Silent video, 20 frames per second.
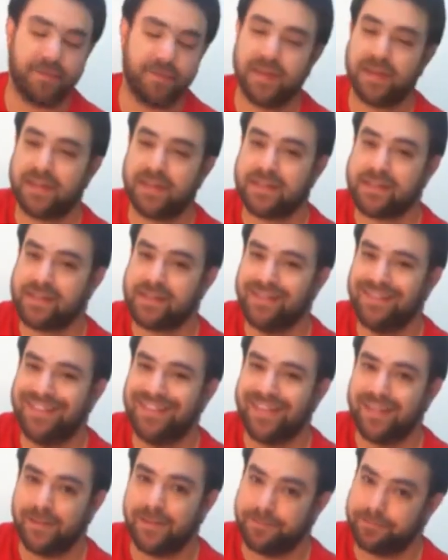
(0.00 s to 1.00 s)
and it's
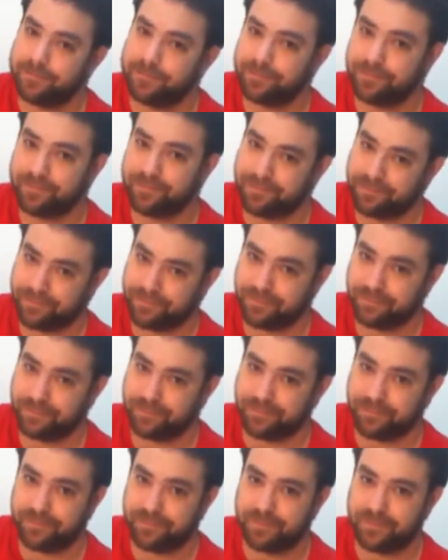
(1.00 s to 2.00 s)
D.
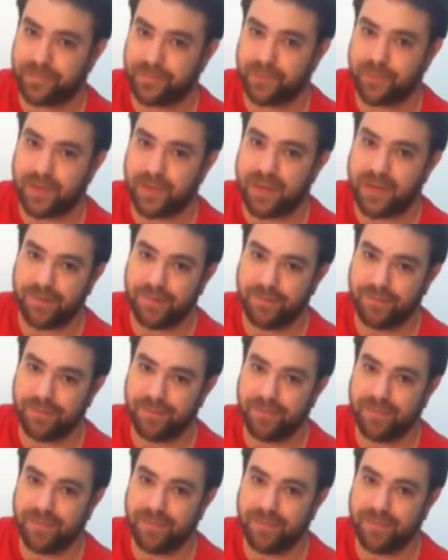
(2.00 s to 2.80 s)
Okay?